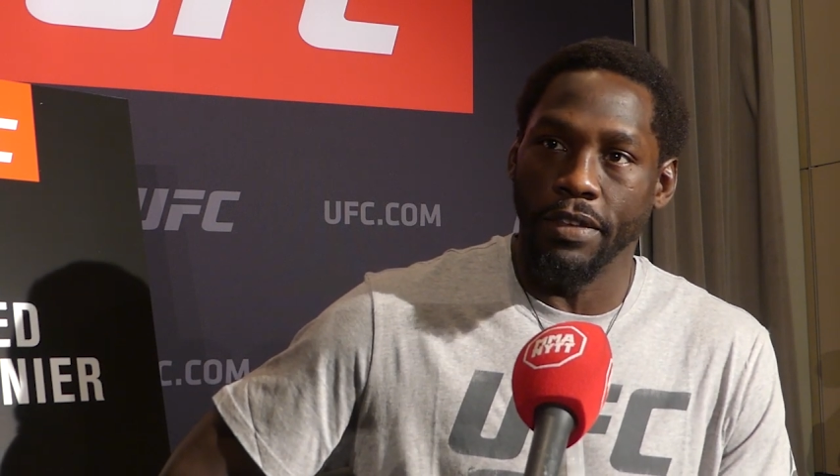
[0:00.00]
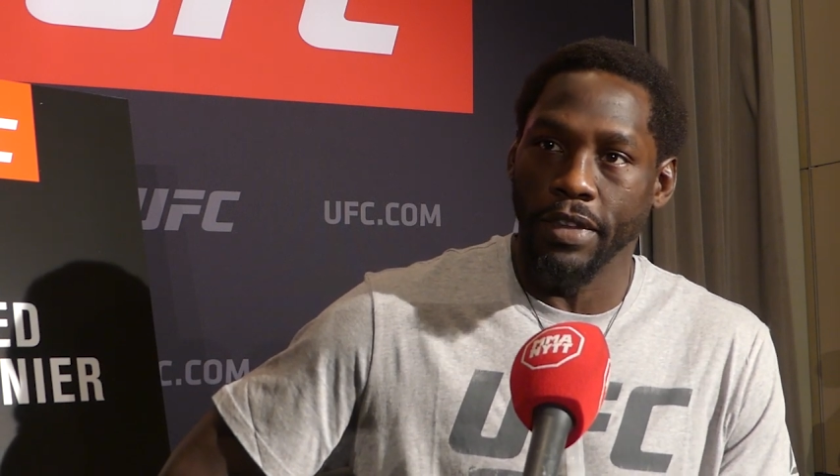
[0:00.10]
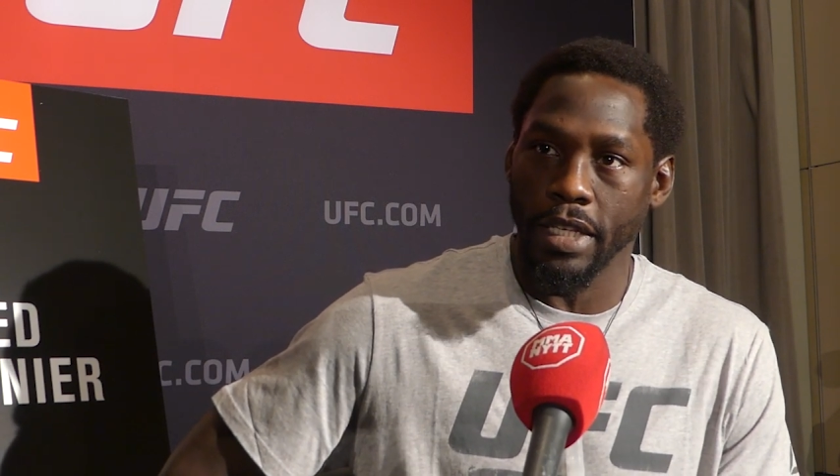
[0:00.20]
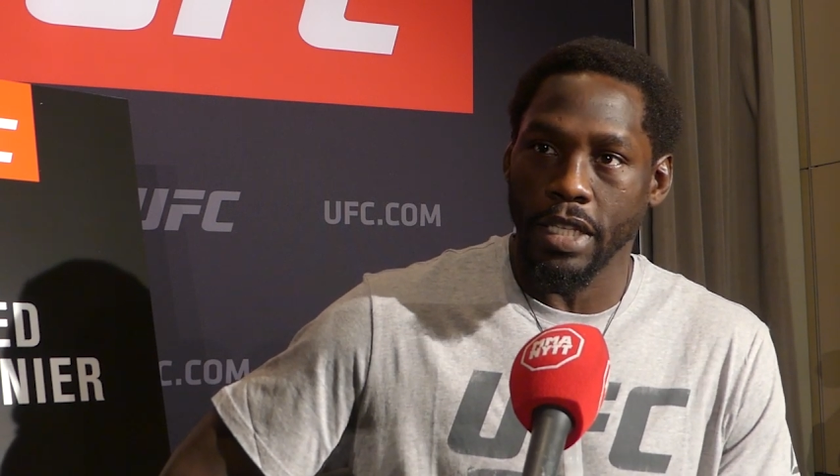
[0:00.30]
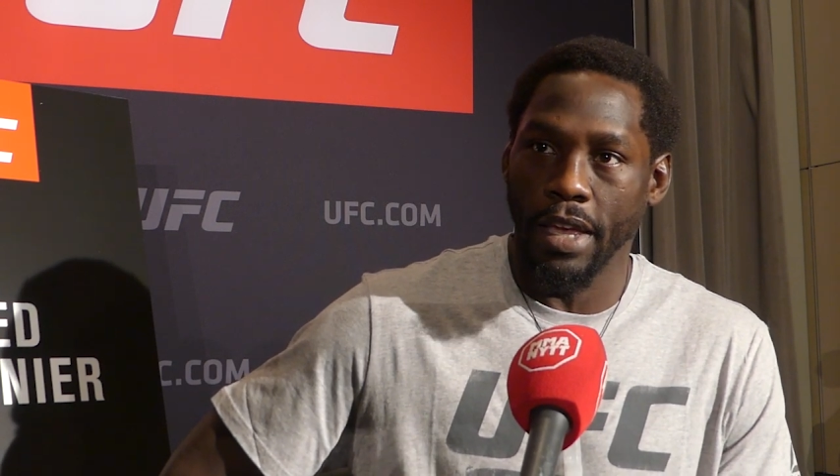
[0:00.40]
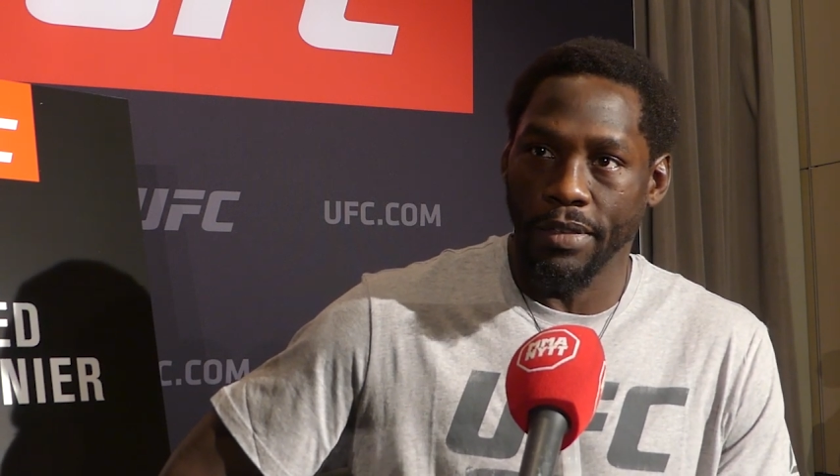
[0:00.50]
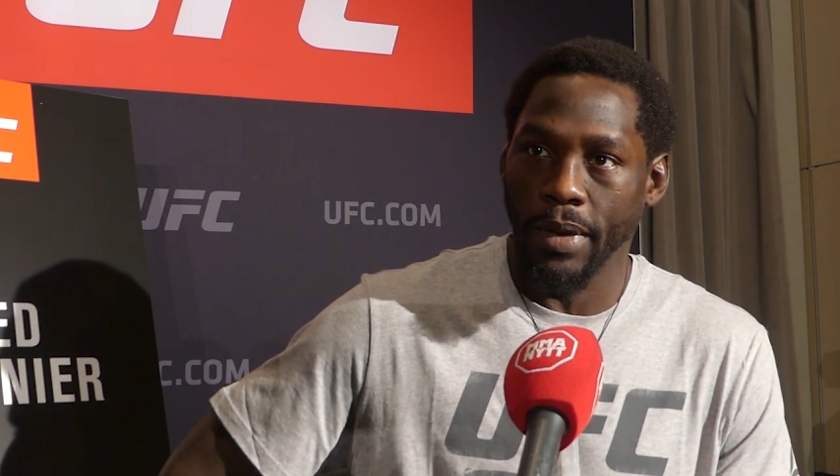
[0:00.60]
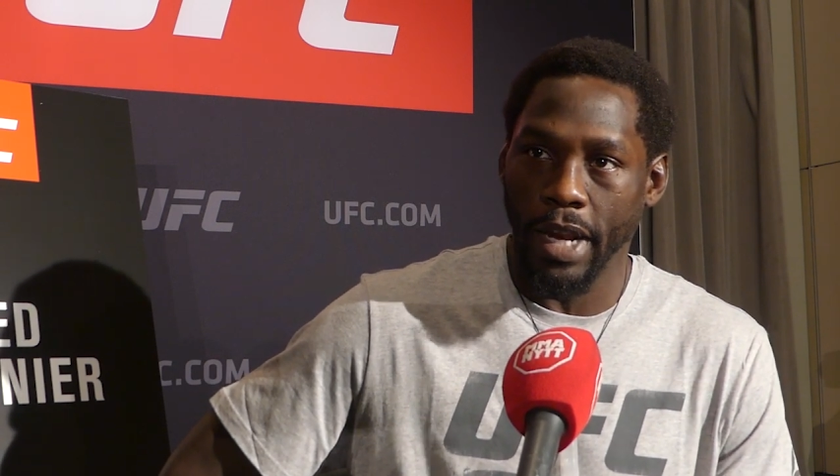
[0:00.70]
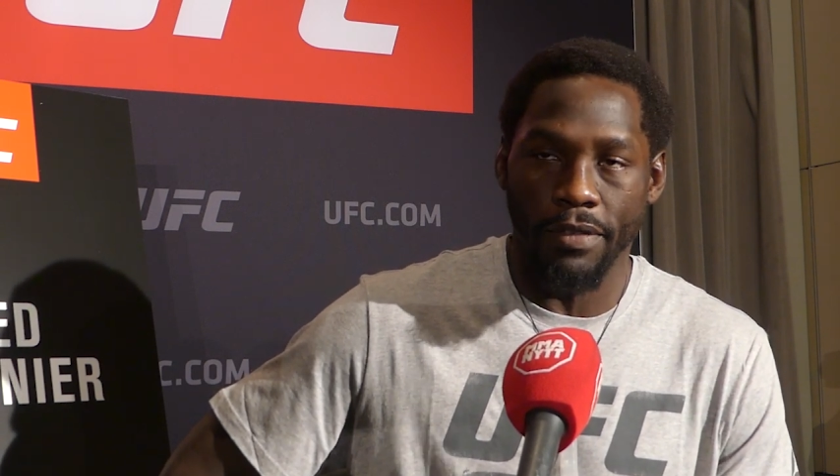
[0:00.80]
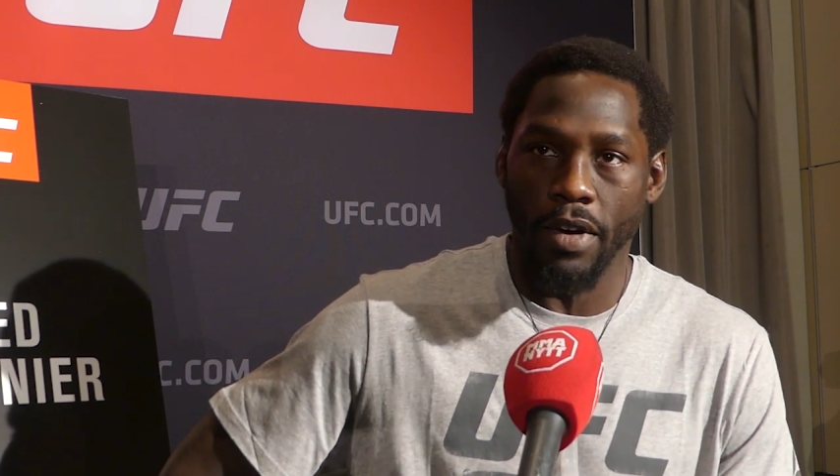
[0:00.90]
Even as a
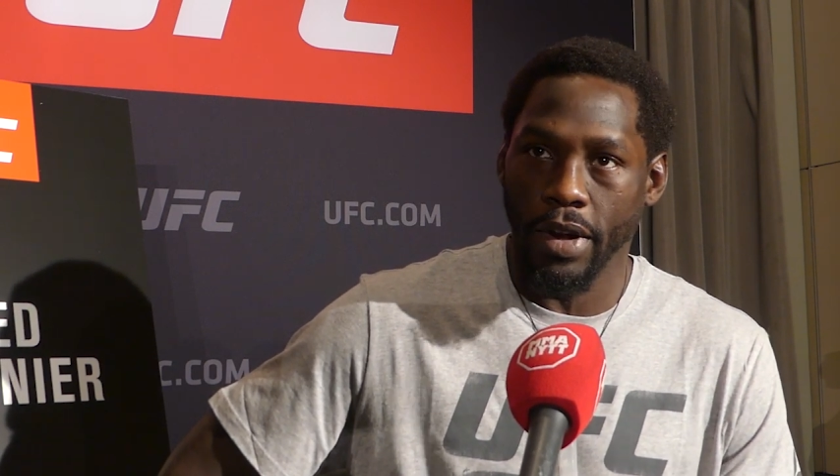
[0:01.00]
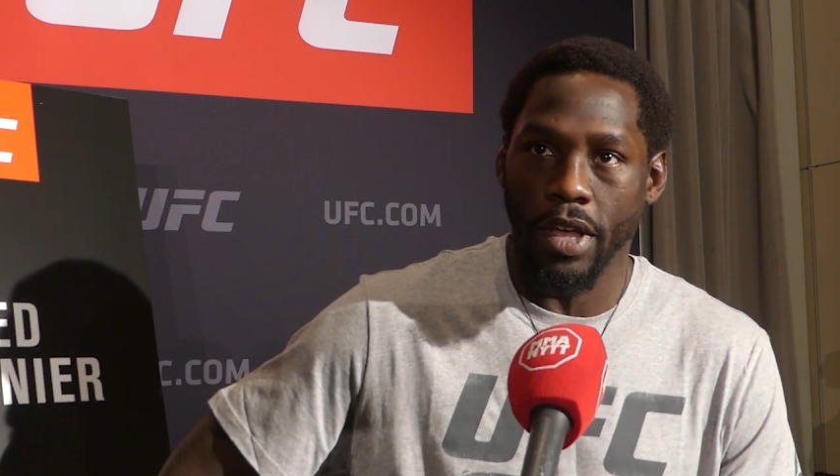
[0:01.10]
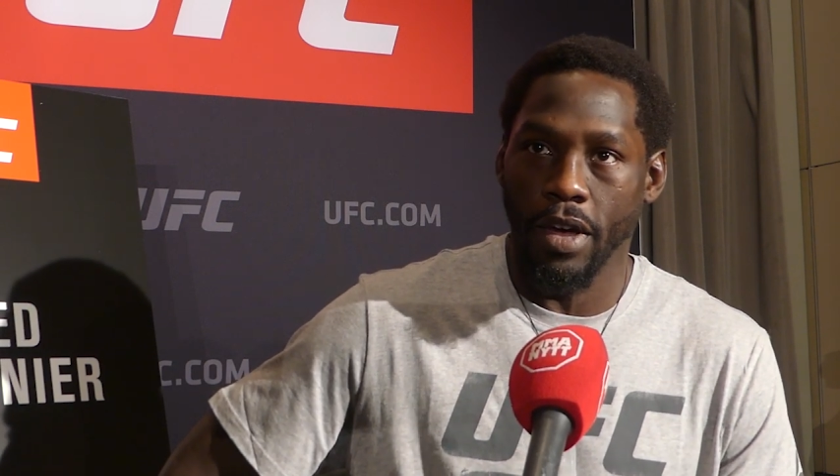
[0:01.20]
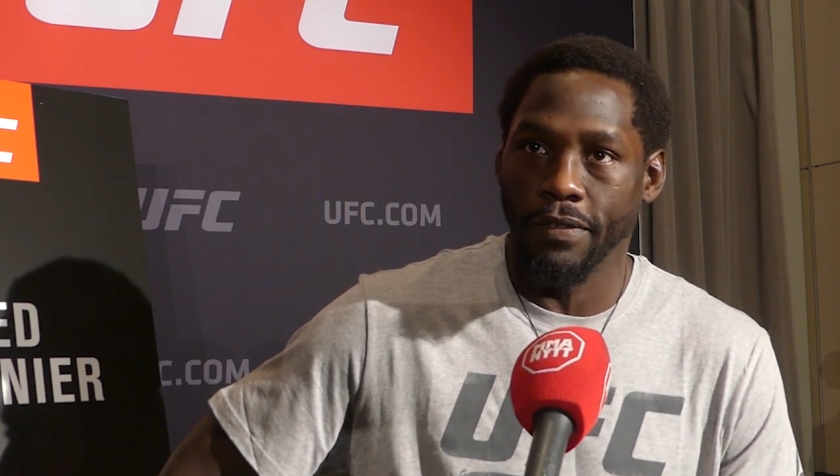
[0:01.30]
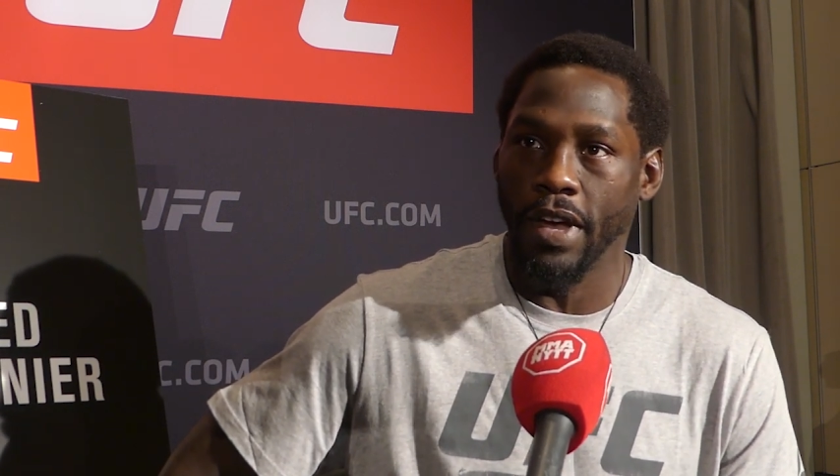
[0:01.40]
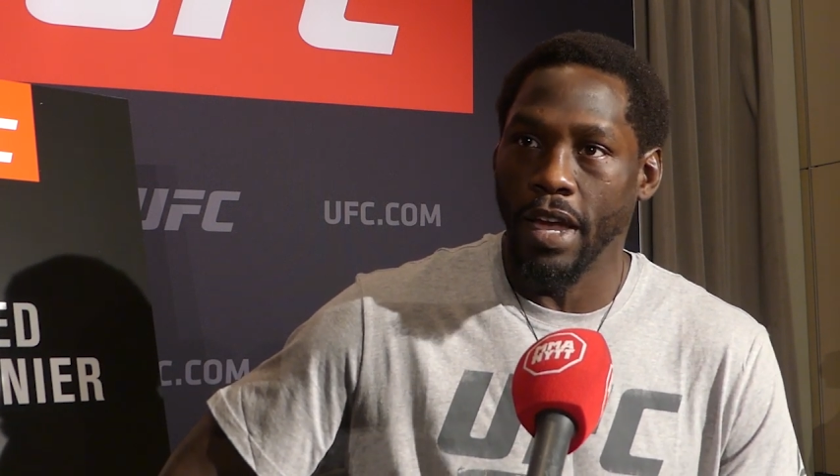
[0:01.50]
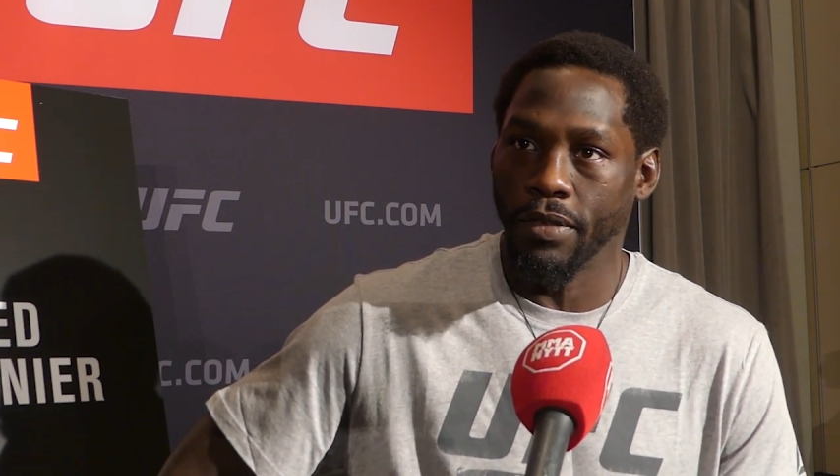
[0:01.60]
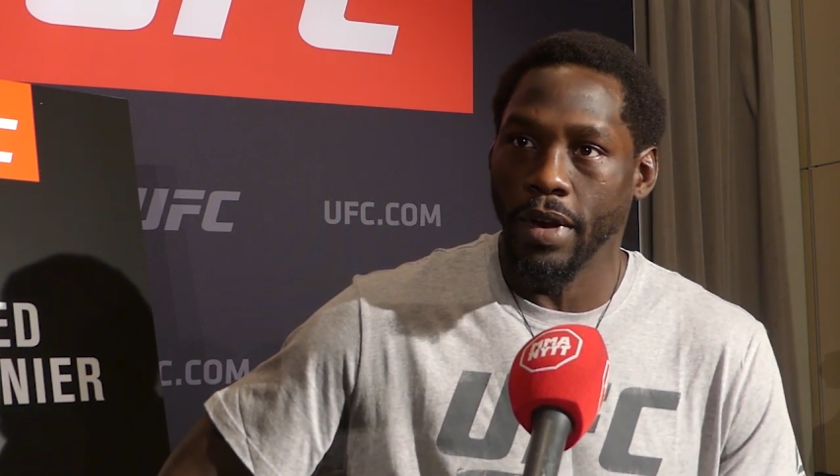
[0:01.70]
heavyweight, I've already gone 5